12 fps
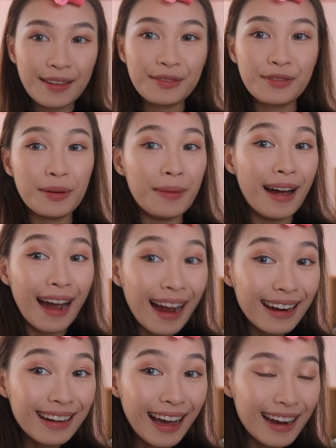For my
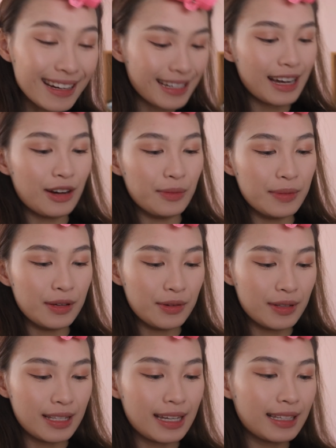highlight, I'll be
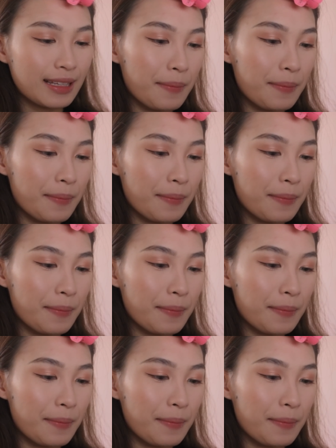using the